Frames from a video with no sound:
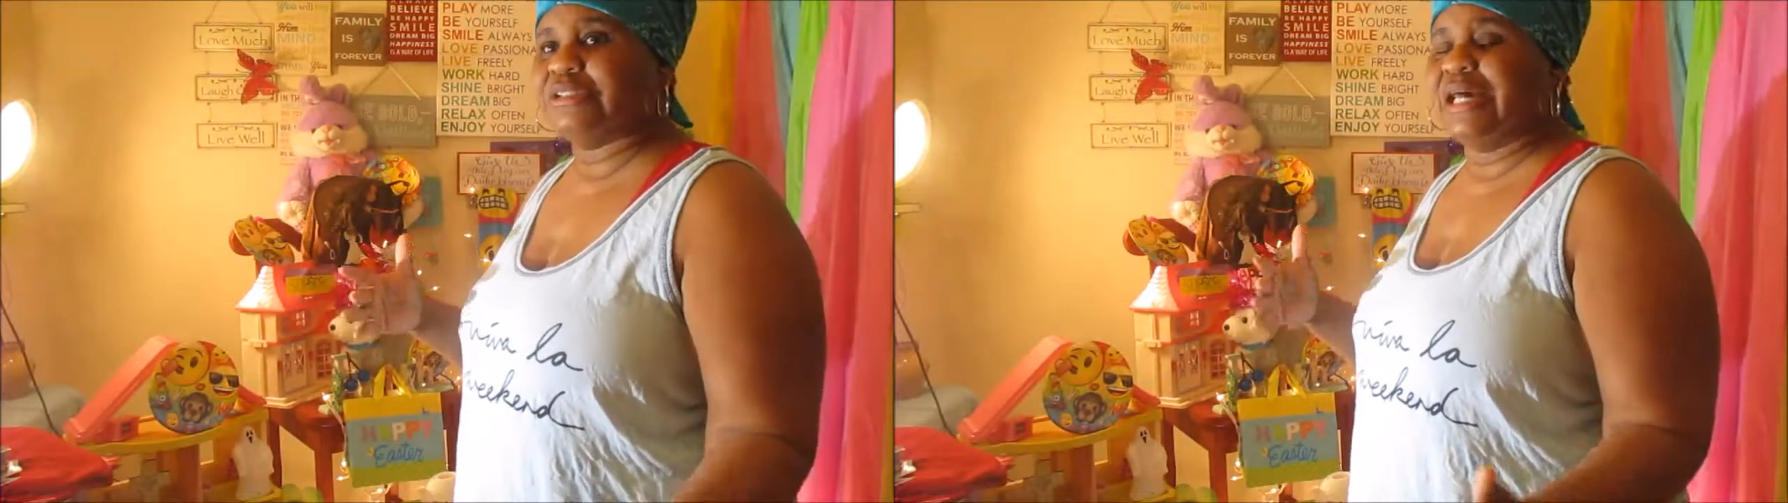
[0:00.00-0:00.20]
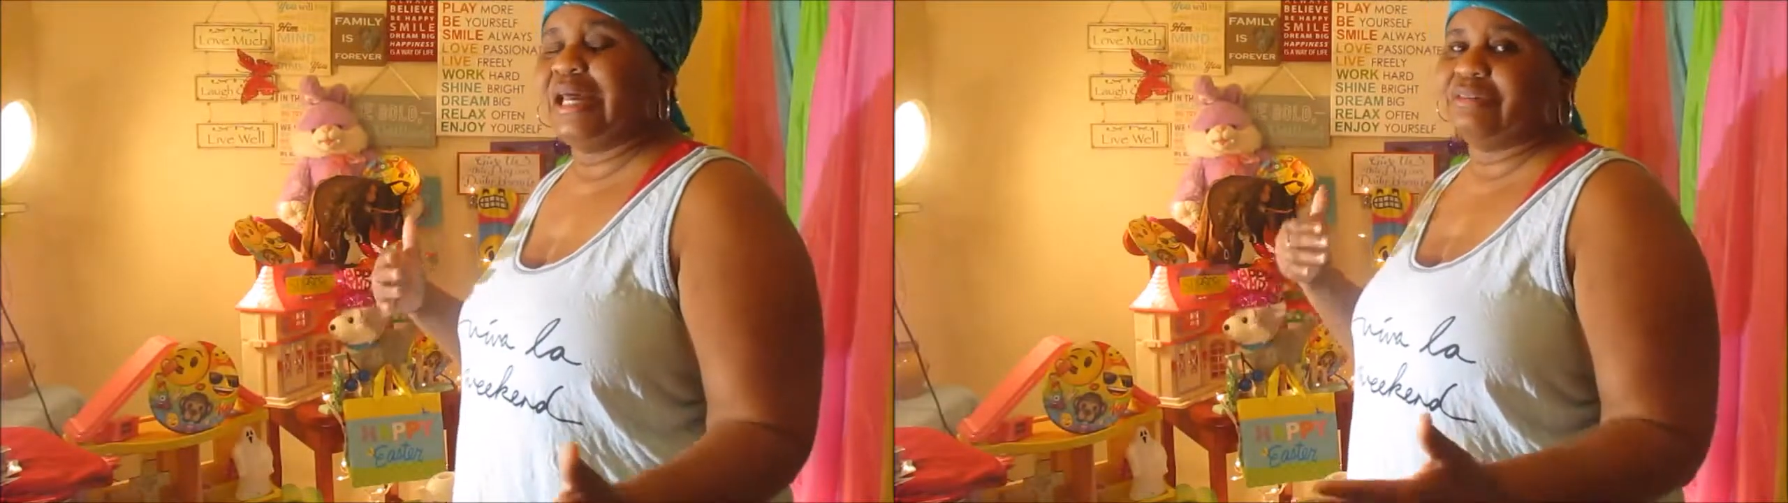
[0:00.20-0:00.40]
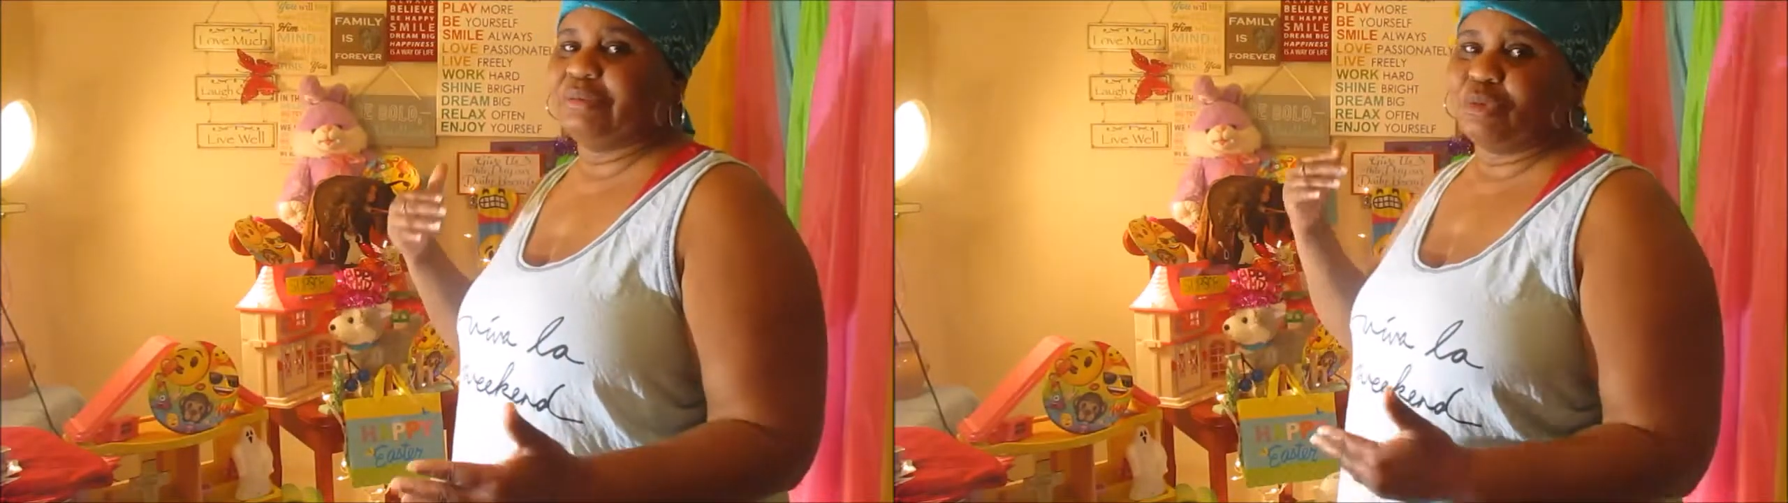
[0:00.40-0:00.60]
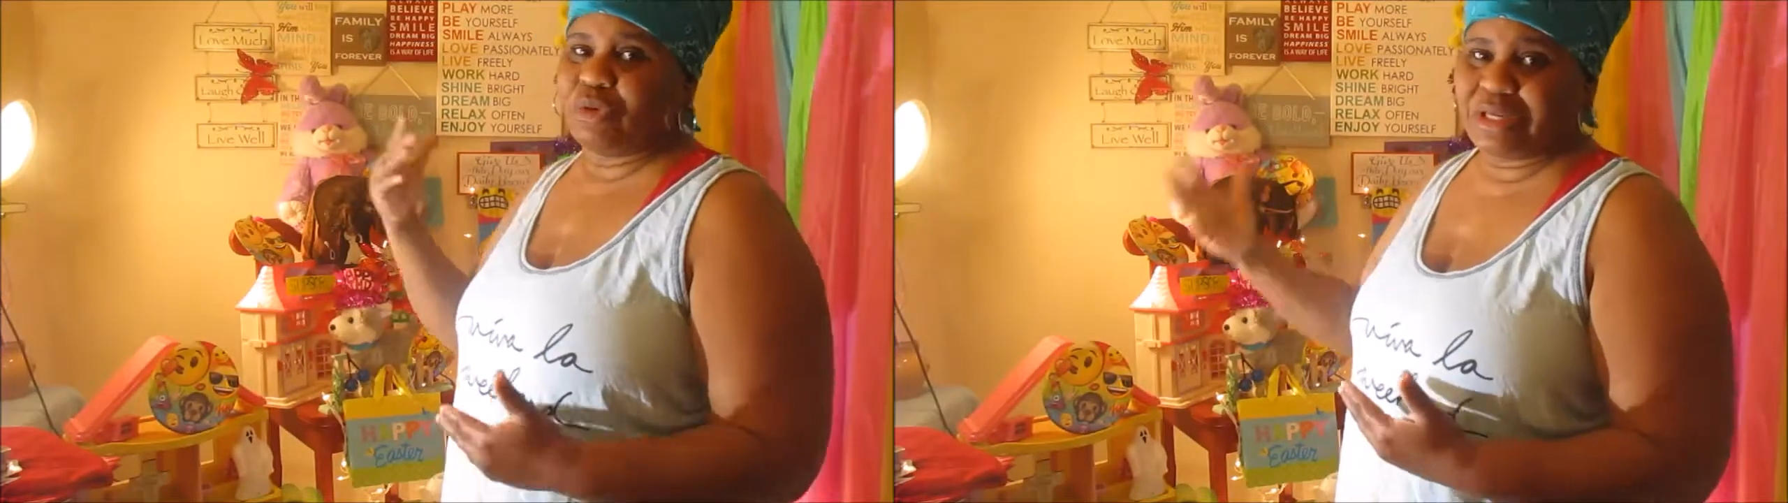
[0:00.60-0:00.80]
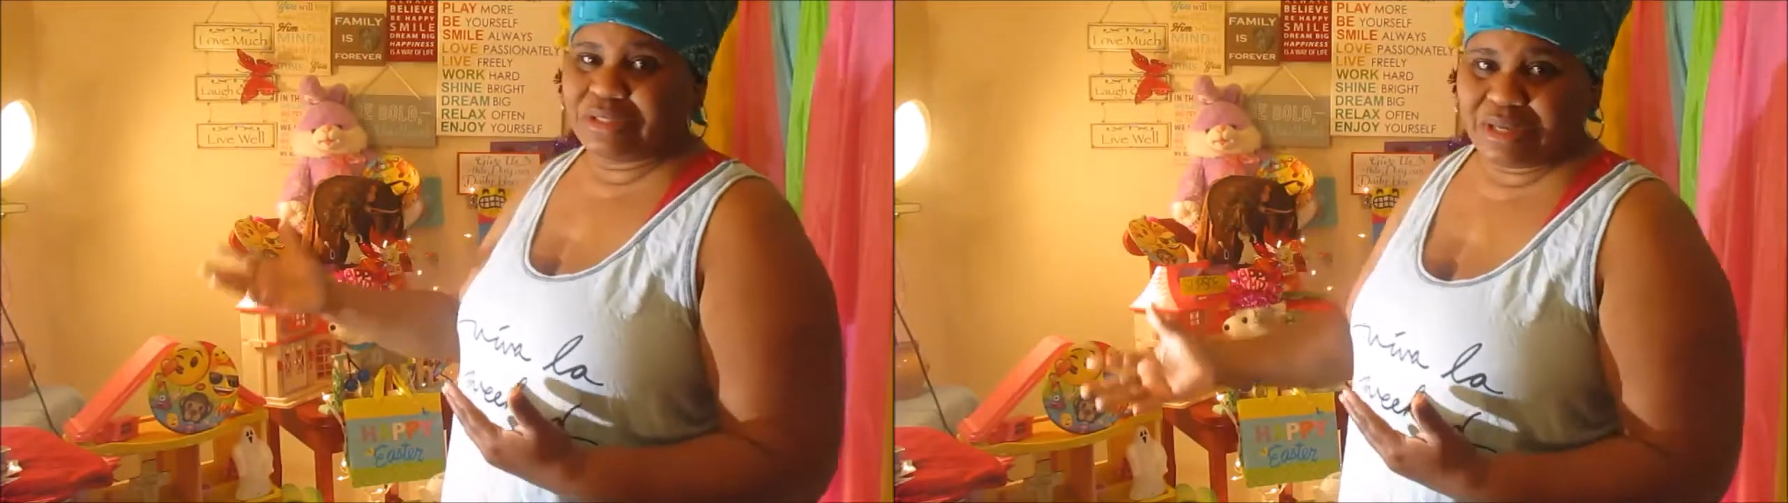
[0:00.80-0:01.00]
I have some more
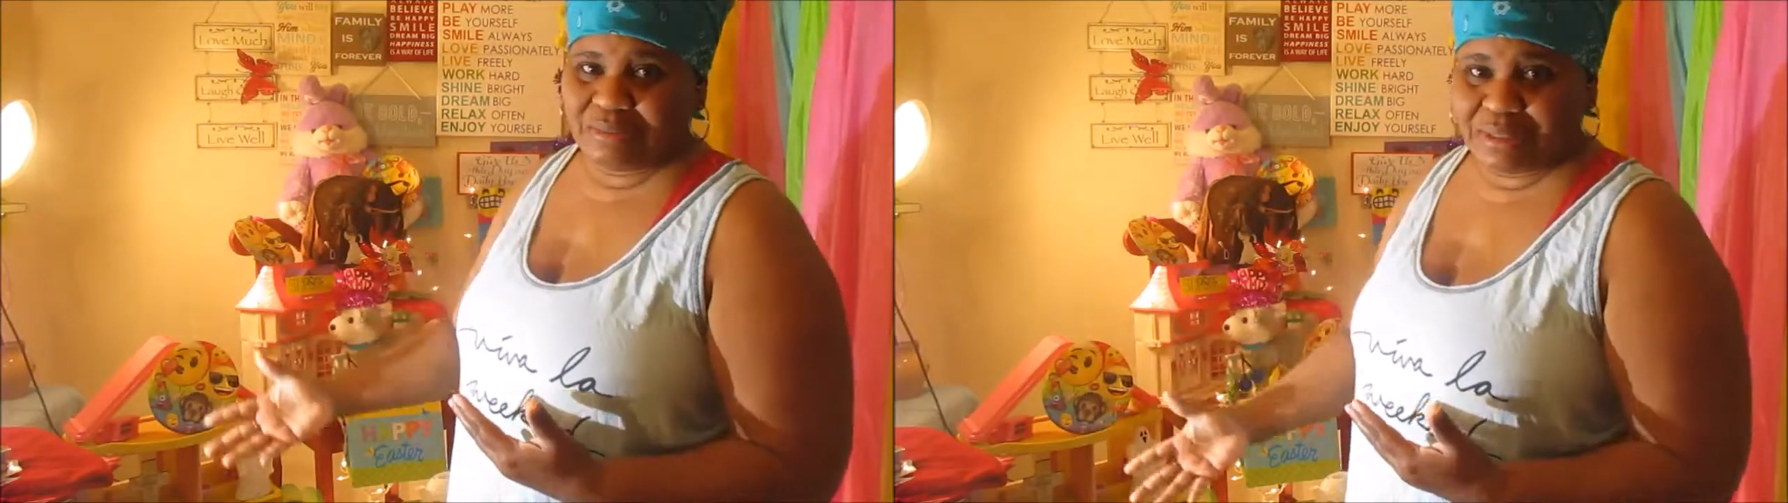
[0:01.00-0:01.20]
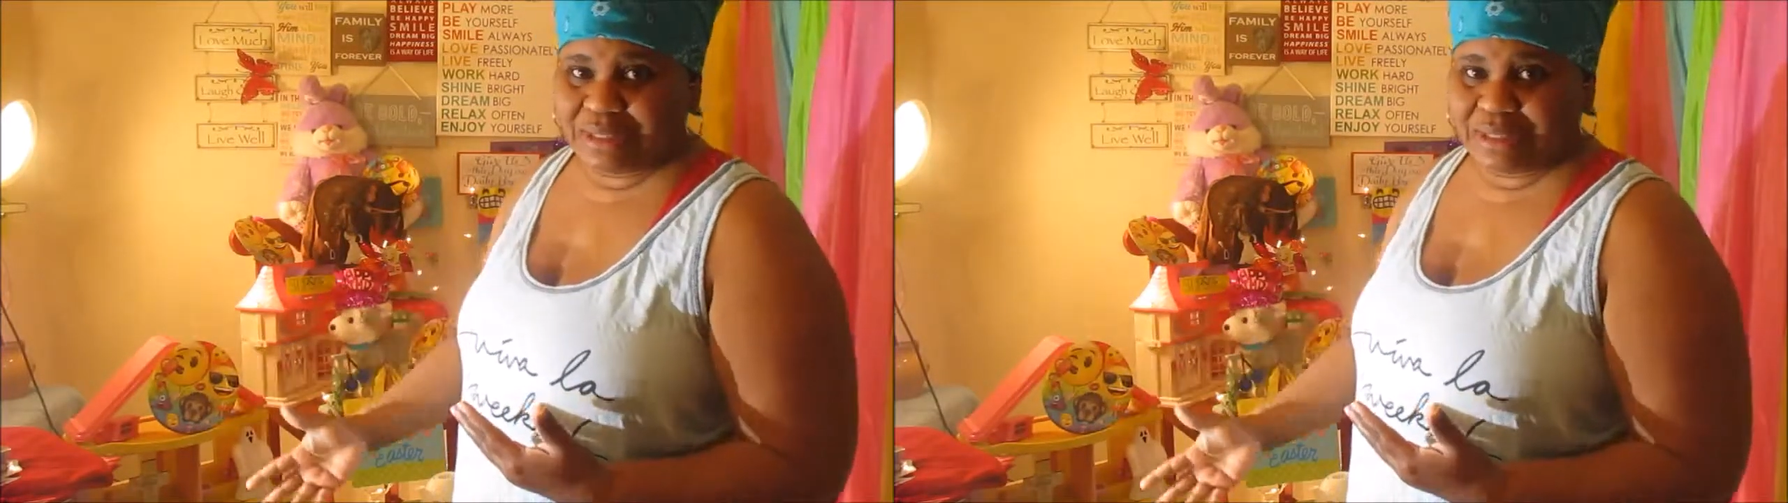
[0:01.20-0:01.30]
that's coming